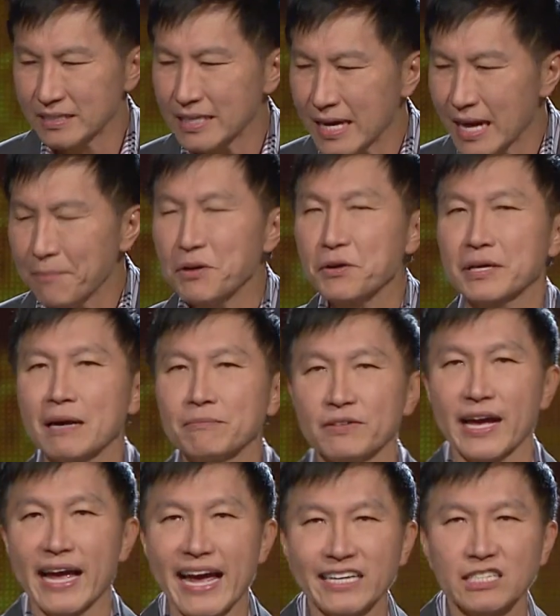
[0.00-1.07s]
time you come
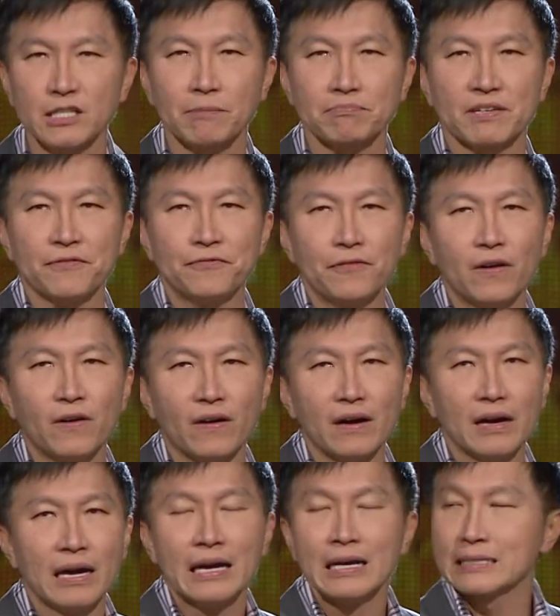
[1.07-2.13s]
to Acts chapter
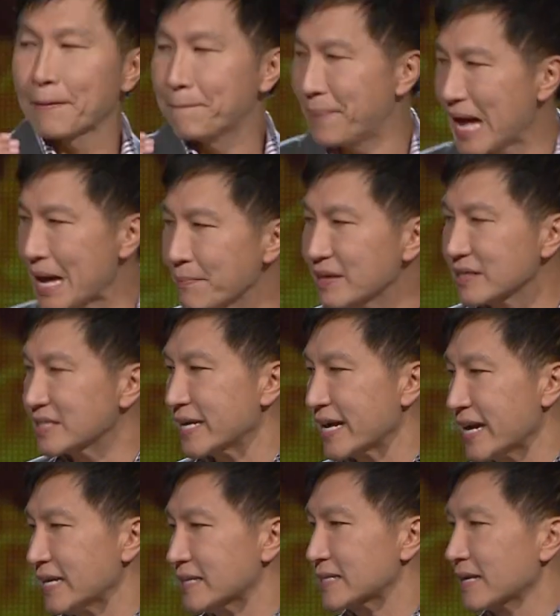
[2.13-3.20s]
4, the Bible
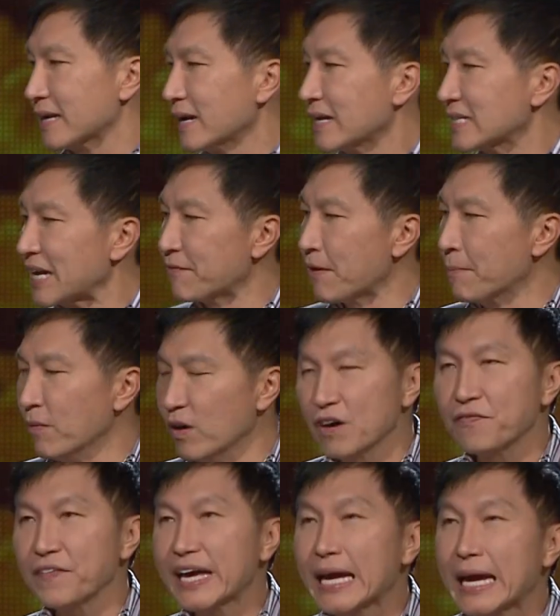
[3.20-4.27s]
says they were
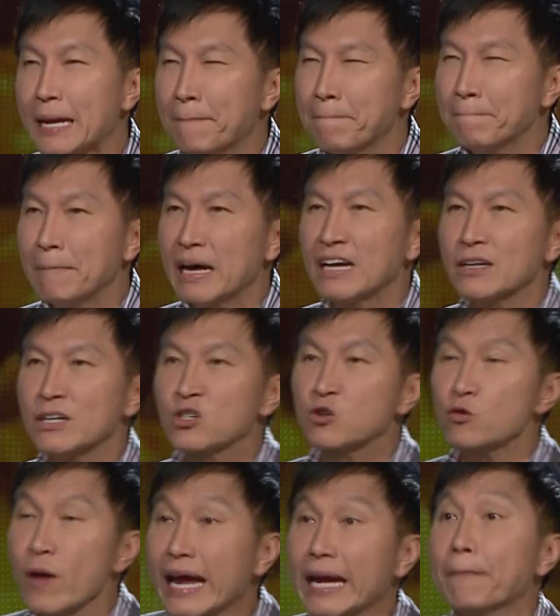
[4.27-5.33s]
moving in
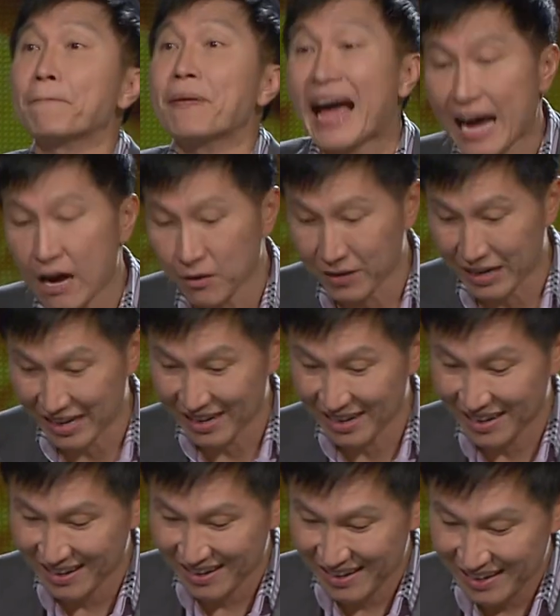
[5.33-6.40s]
great power.
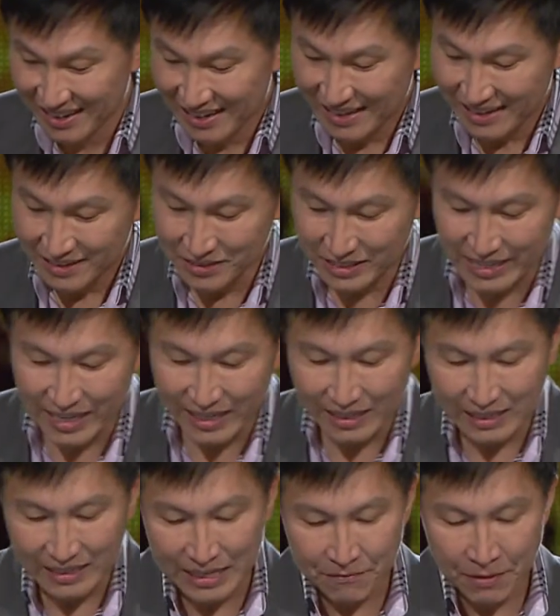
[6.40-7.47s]
You see,
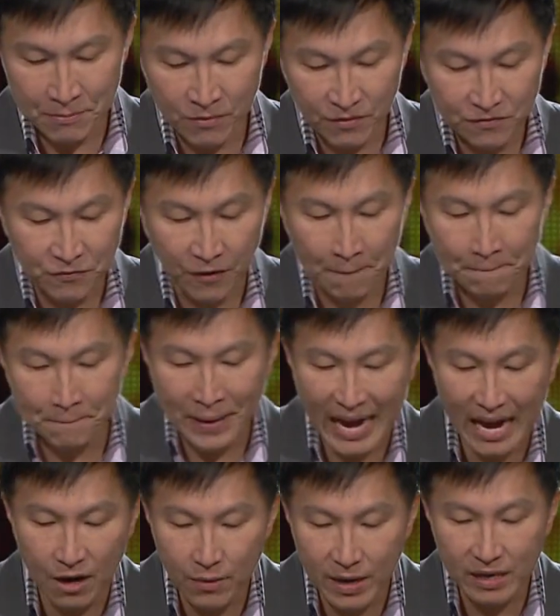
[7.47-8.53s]
they were from
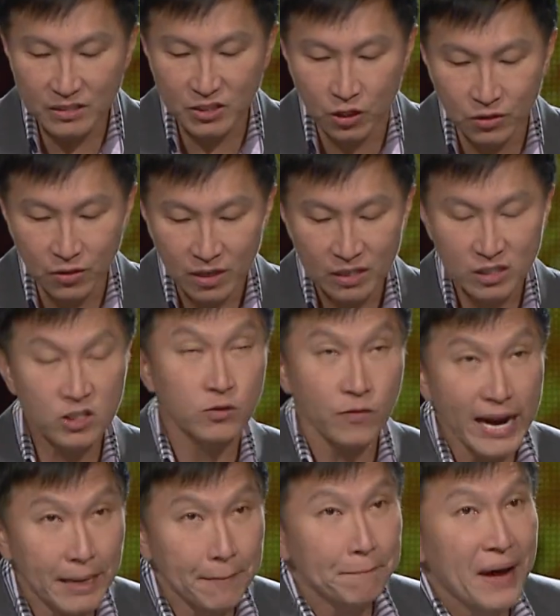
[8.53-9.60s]
power to
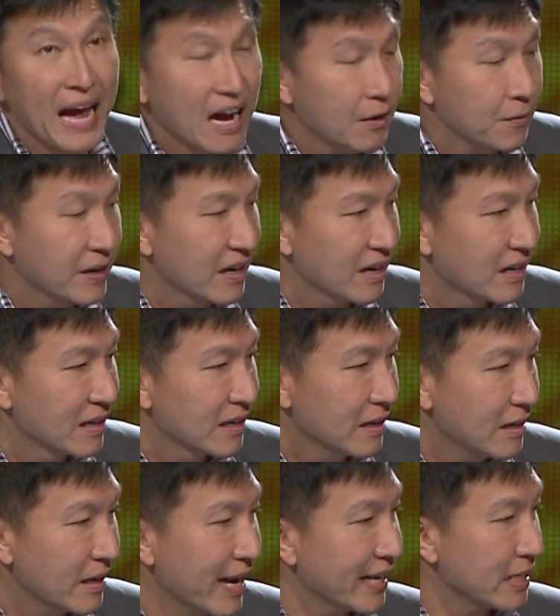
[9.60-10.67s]
great power.
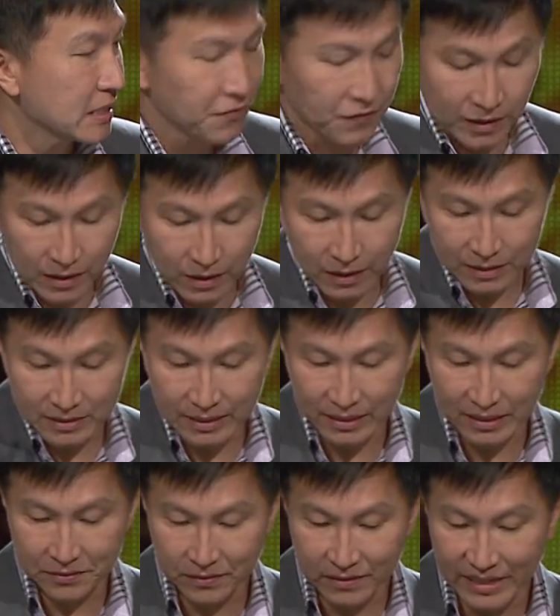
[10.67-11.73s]
Acts 4
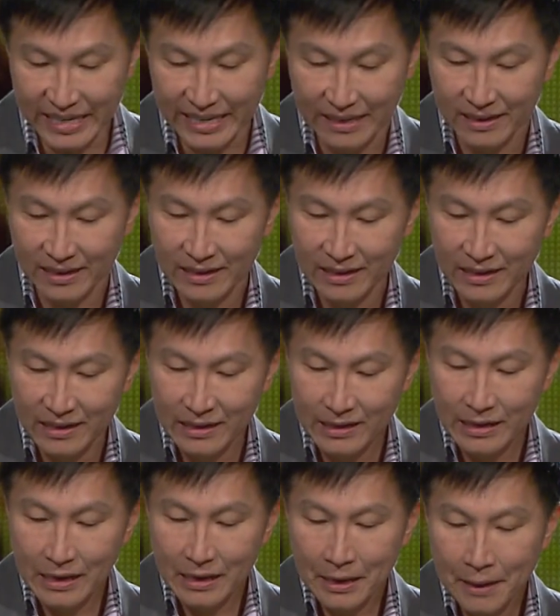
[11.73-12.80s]
33.
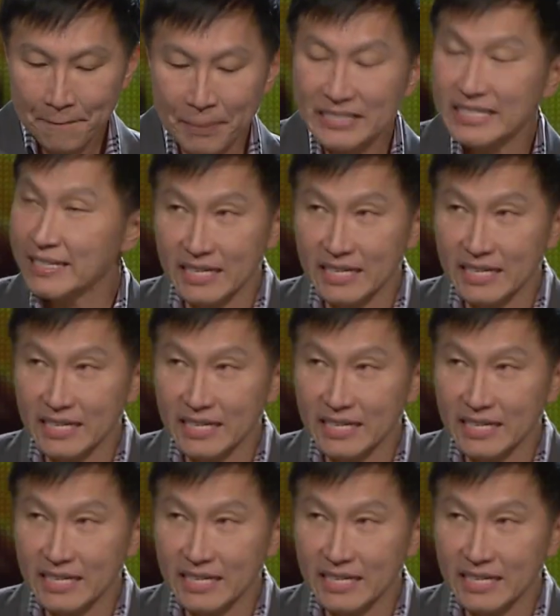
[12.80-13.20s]
But they